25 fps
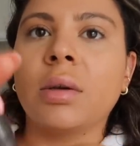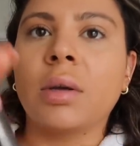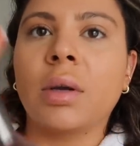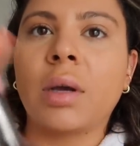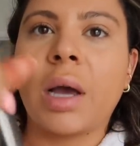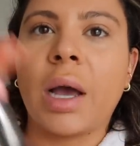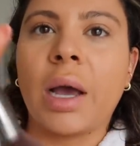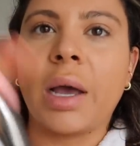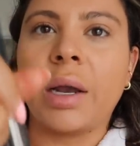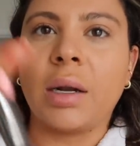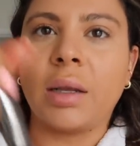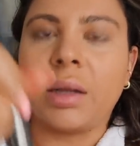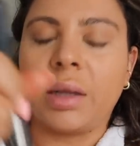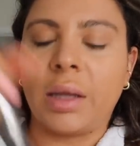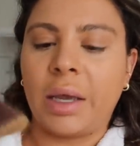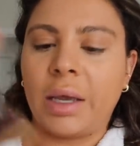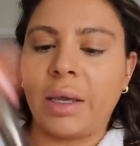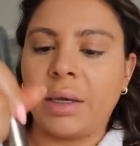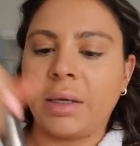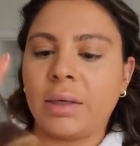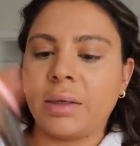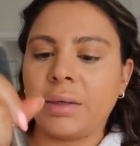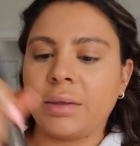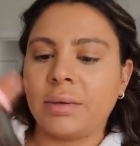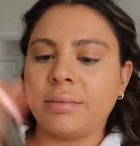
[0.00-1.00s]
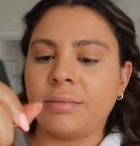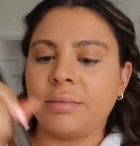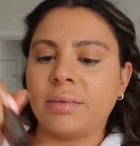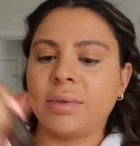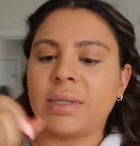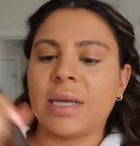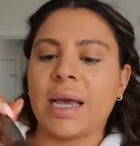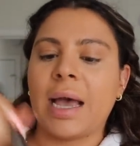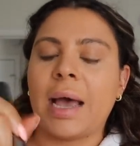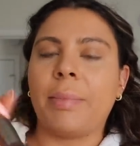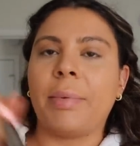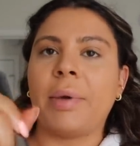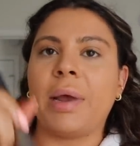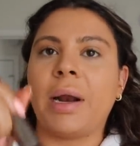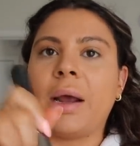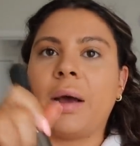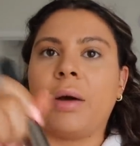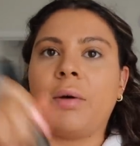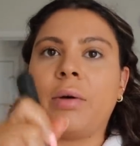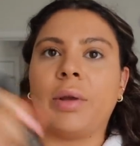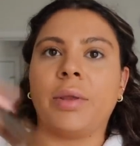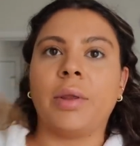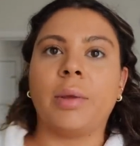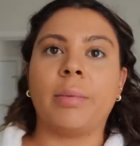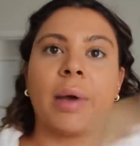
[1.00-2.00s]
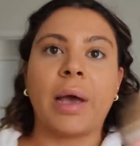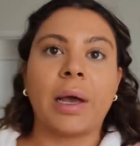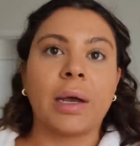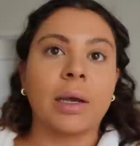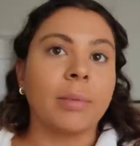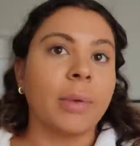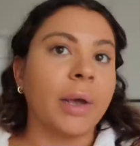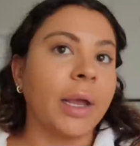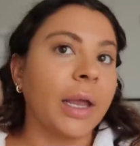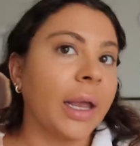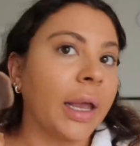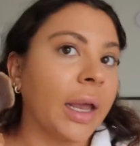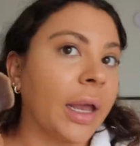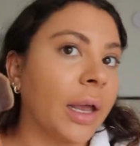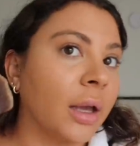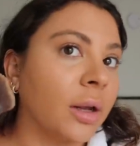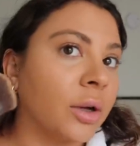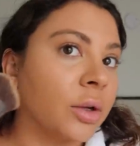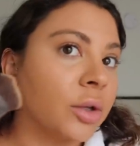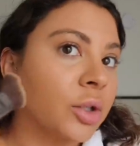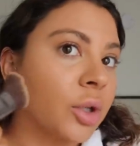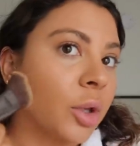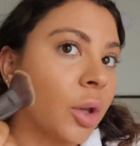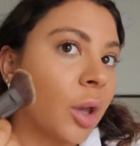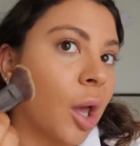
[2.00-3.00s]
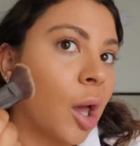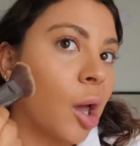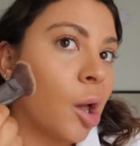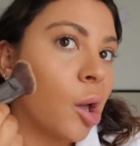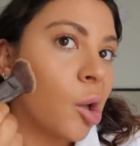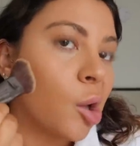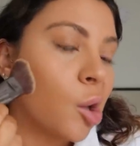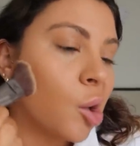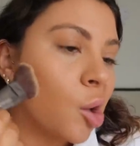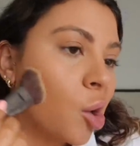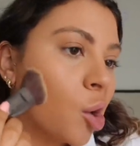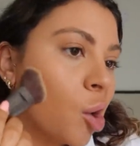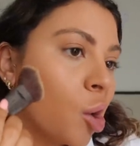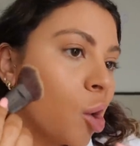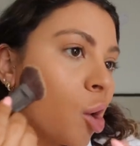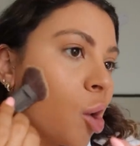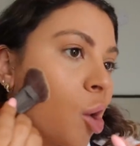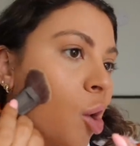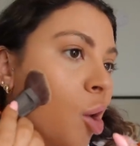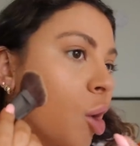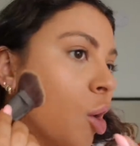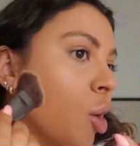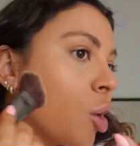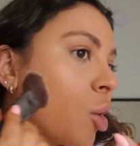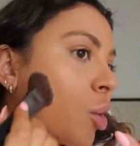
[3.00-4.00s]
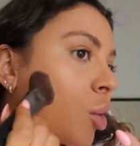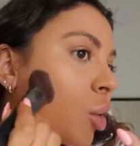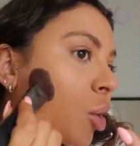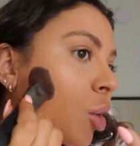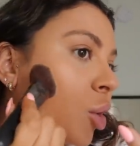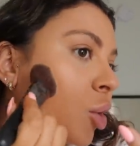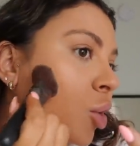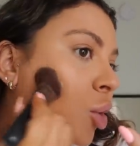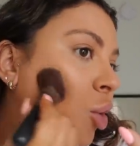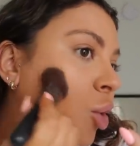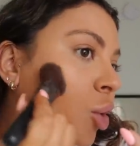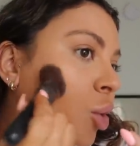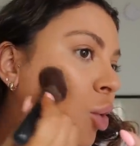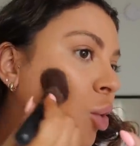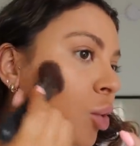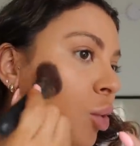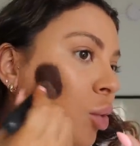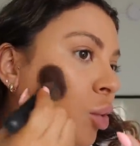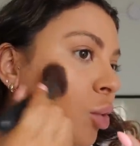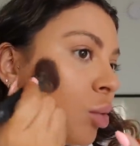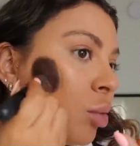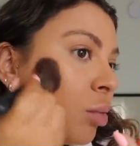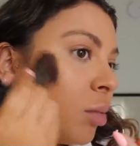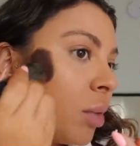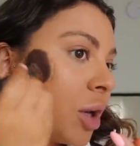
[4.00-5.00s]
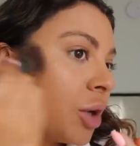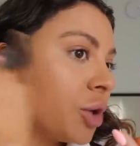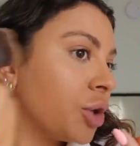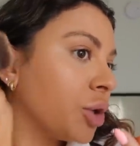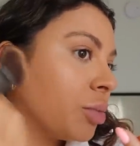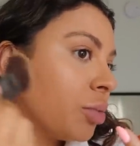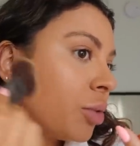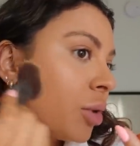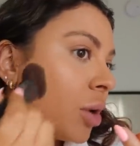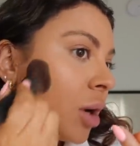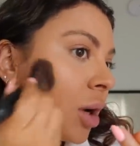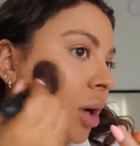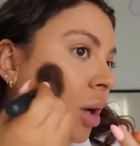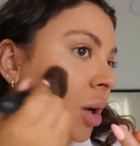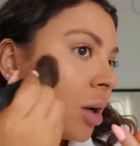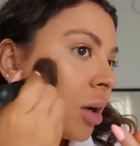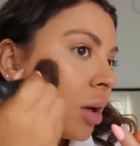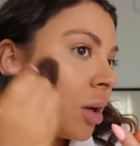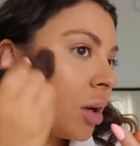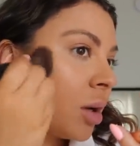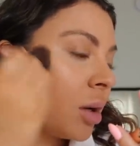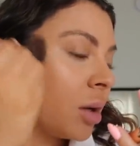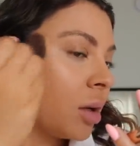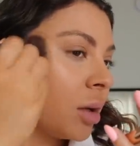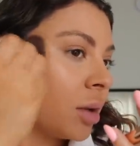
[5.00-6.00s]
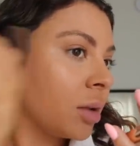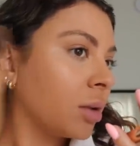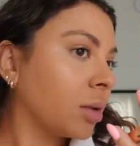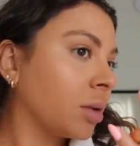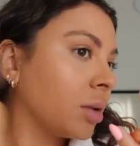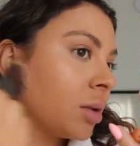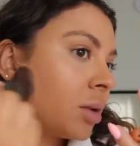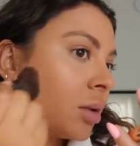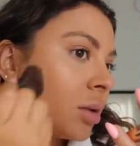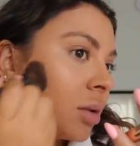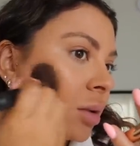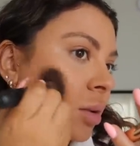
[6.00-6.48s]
kind of like tap it out on the back of my hand so that I don't get too much product.